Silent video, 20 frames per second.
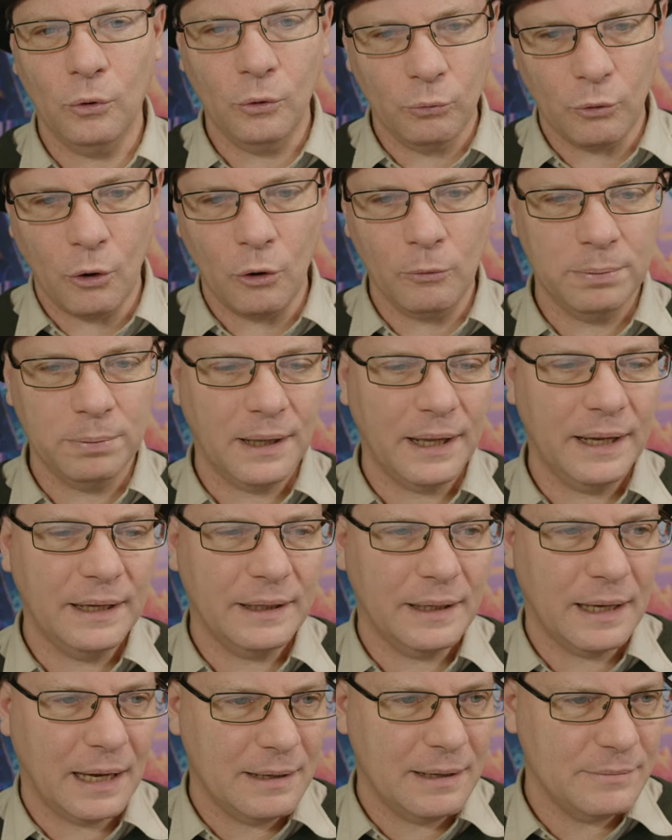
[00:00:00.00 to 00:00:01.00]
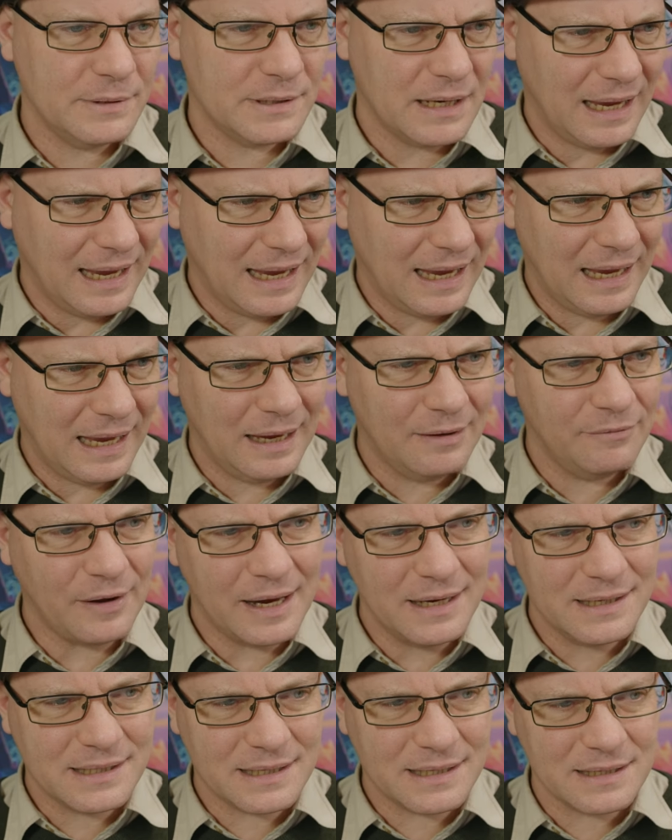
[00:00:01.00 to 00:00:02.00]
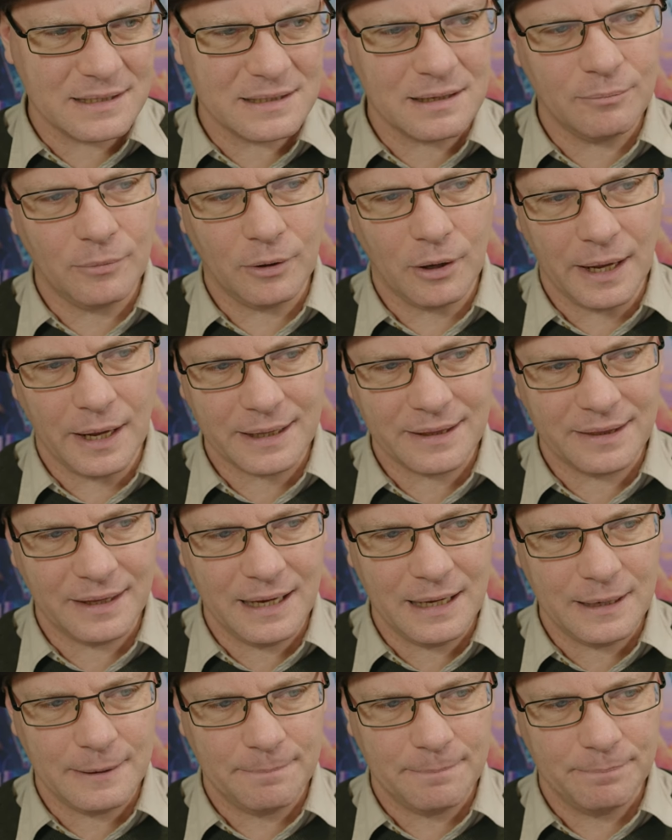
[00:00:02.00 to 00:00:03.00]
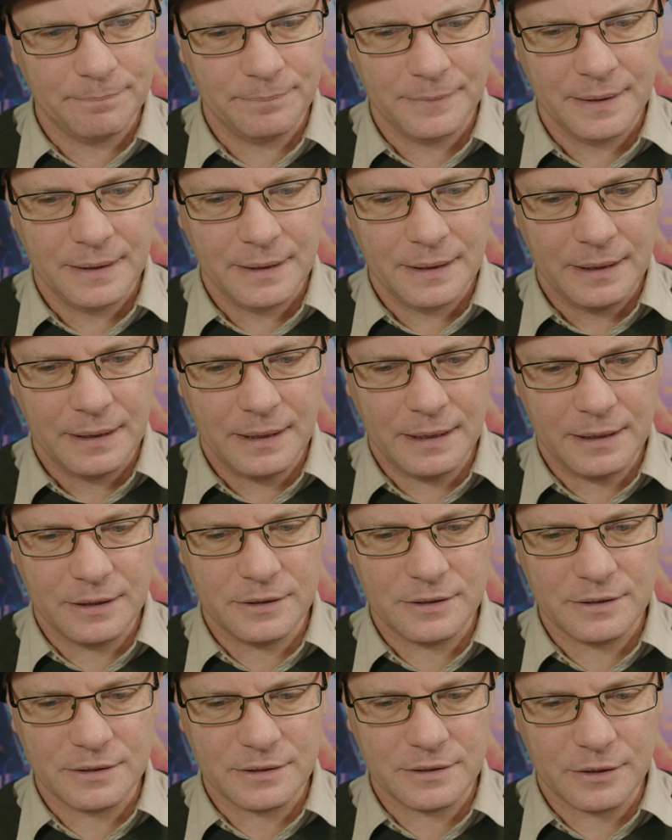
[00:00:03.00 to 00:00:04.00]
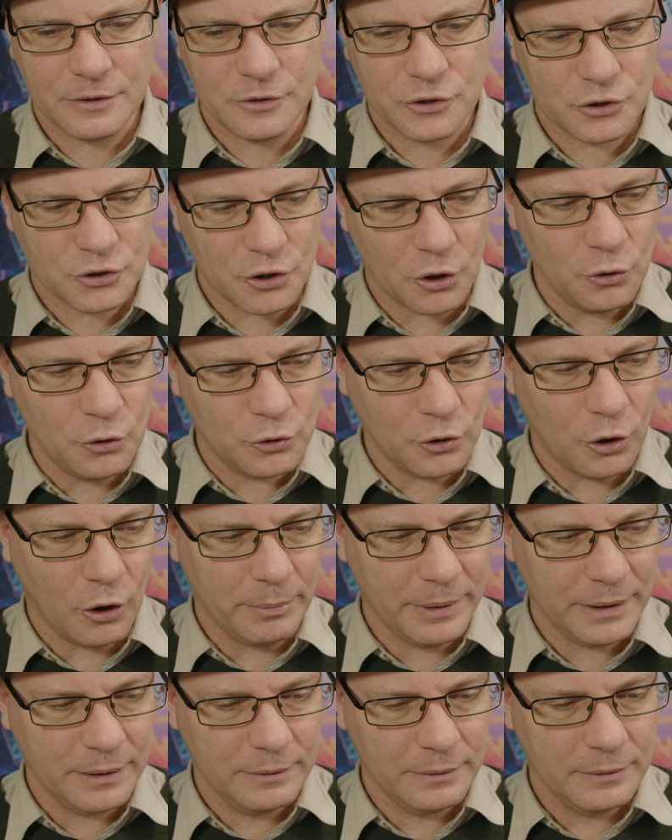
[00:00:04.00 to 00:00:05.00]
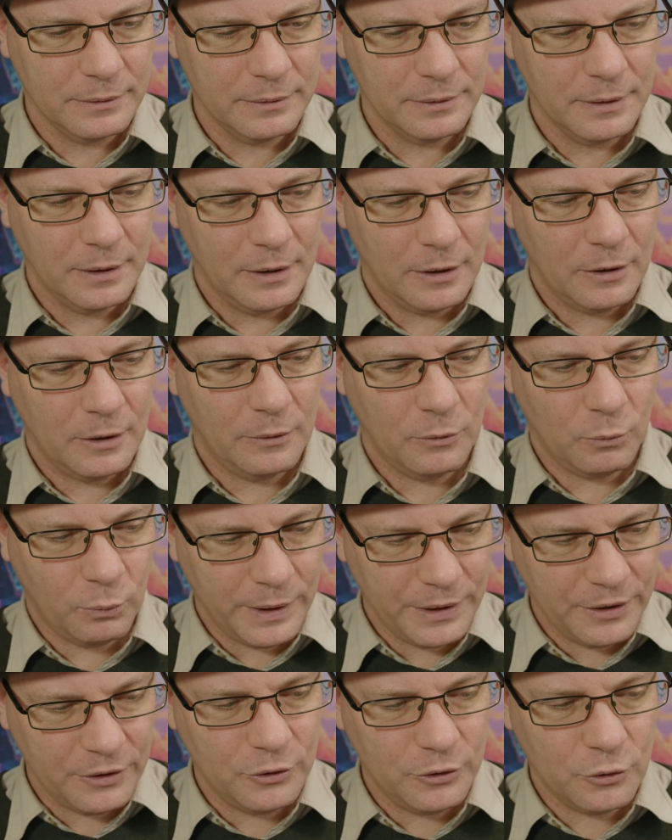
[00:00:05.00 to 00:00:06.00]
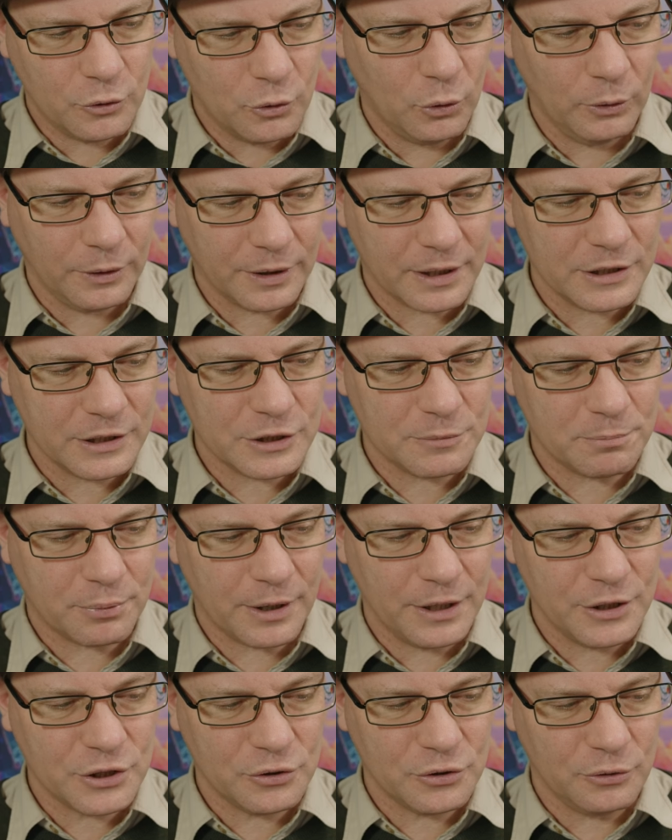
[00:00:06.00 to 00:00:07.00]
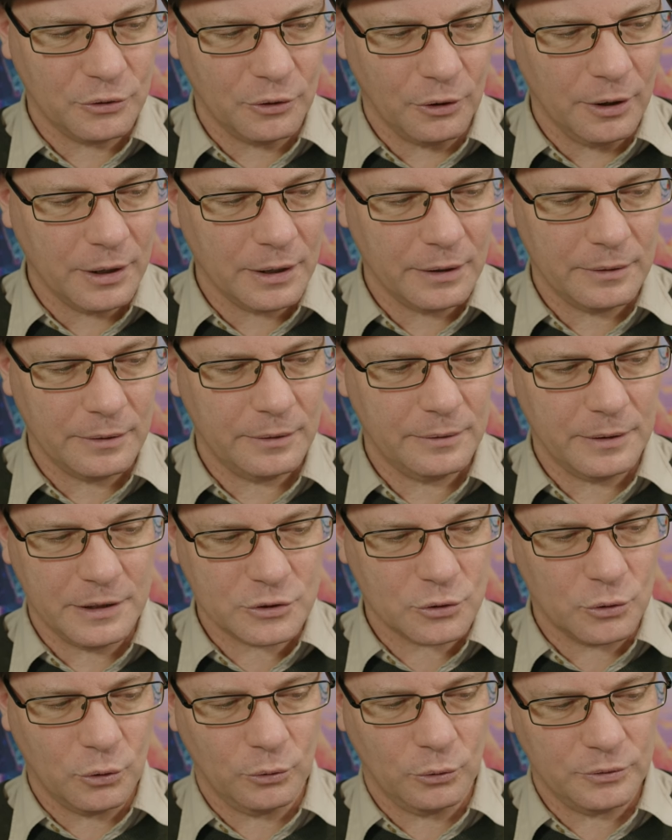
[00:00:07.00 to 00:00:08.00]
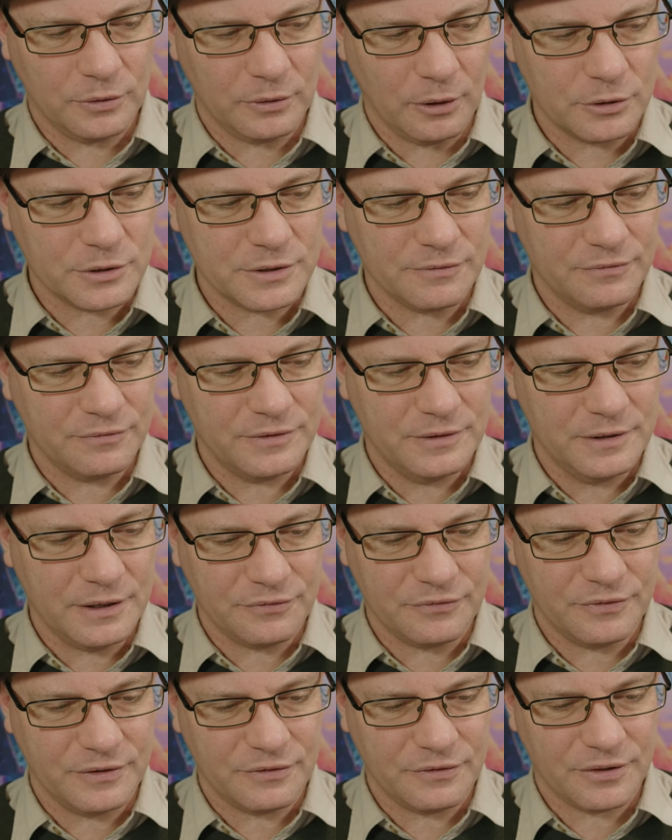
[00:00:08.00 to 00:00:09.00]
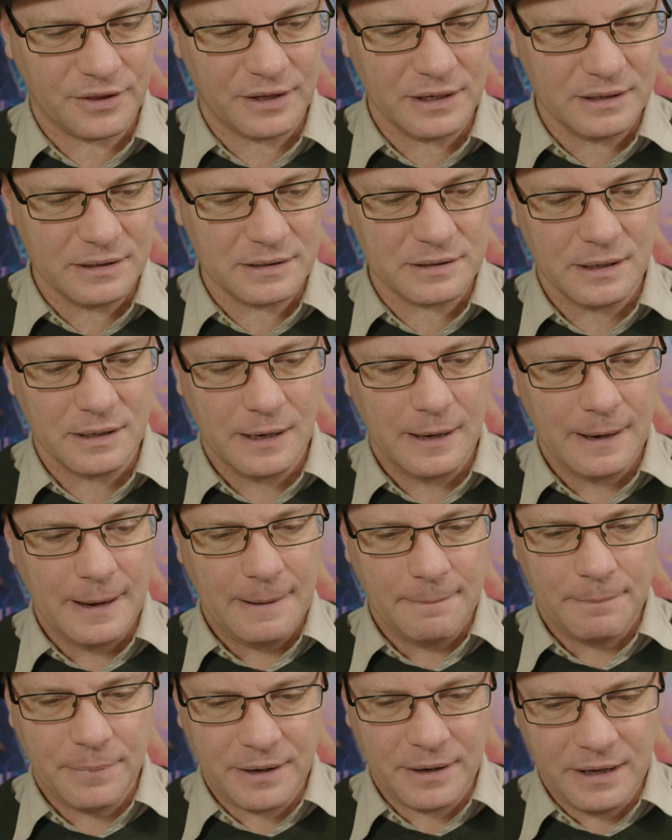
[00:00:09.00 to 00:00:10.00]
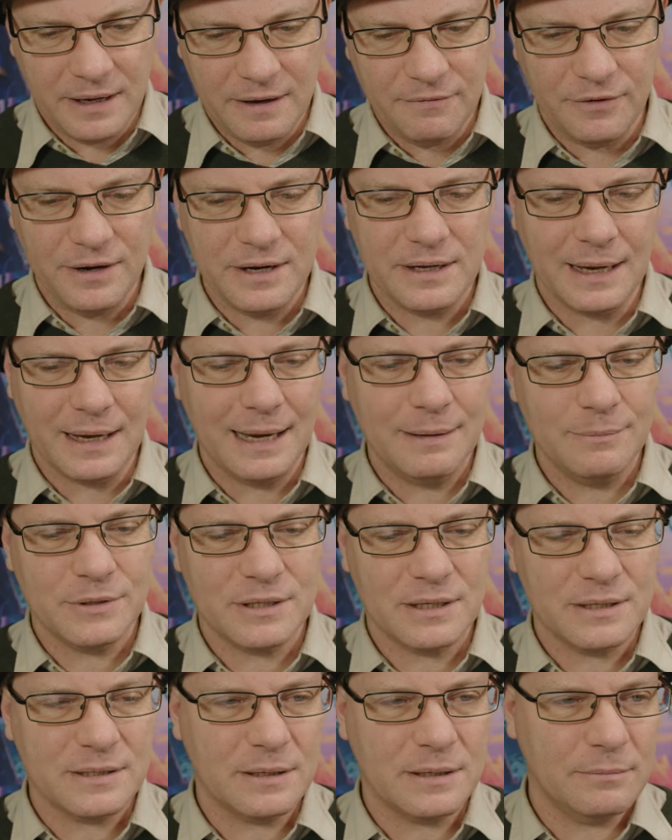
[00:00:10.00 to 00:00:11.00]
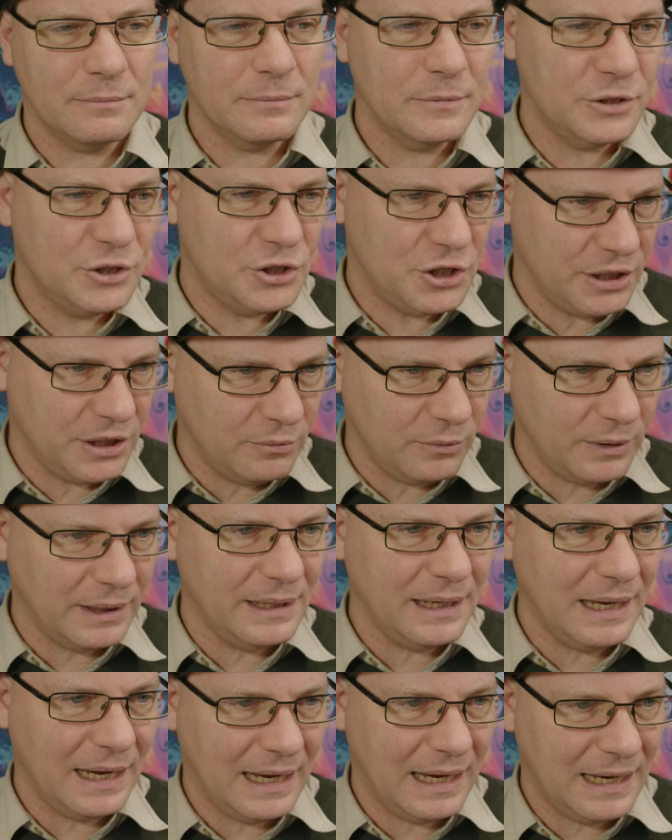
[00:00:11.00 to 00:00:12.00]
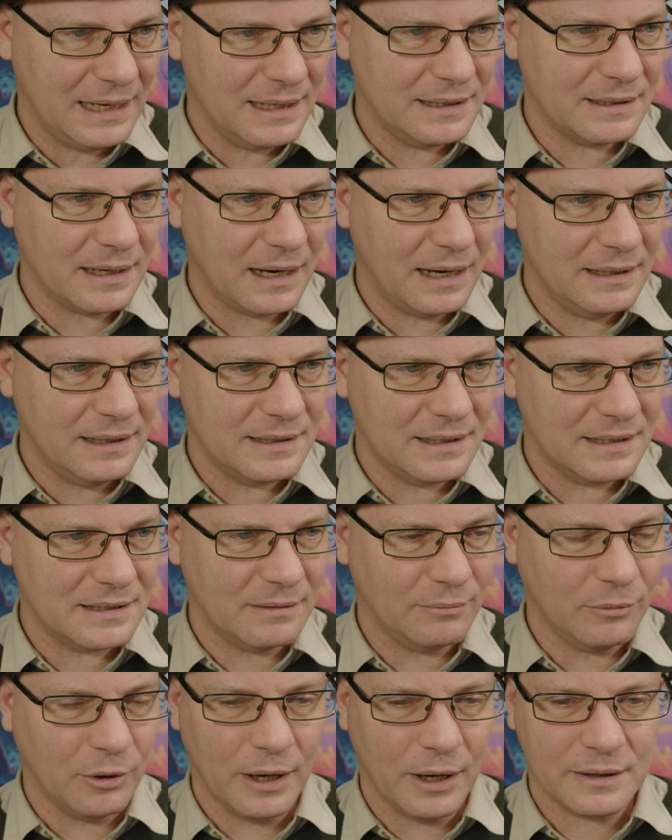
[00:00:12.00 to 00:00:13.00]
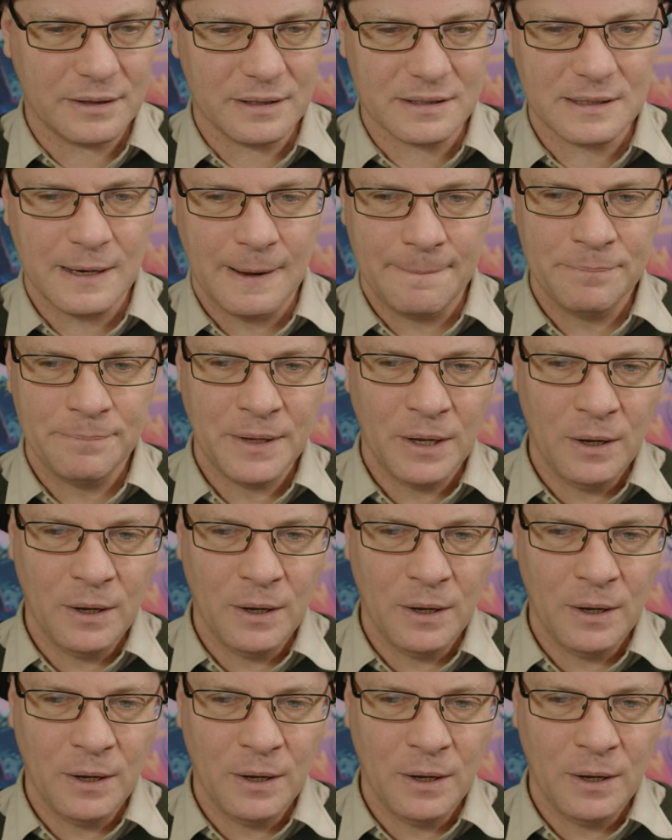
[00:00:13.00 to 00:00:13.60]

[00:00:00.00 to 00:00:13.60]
all role playing games have a system like that. It is so common. Whether you call it inspiration or not, it's called lots of different things, but every game system generally has a system like this.